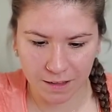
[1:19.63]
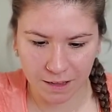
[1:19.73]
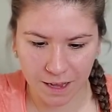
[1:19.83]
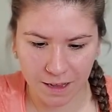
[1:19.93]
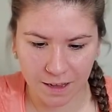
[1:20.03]

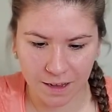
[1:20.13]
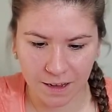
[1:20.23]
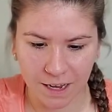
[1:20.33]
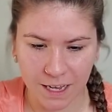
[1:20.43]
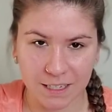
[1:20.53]
Like,
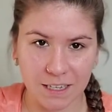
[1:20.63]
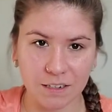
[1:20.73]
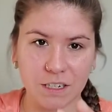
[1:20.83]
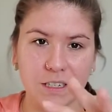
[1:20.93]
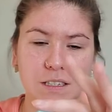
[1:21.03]
I guess I'll
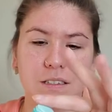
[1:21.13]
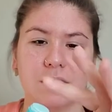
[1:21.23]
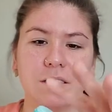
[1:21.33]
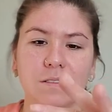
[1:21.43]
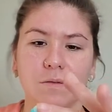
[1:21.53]

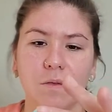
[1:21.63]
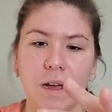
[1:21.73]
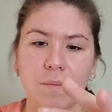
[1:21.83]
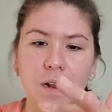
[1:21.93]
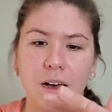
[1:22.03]
just
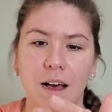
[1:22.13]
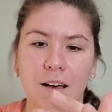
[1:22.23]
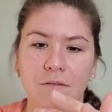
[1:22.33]
wipe it off.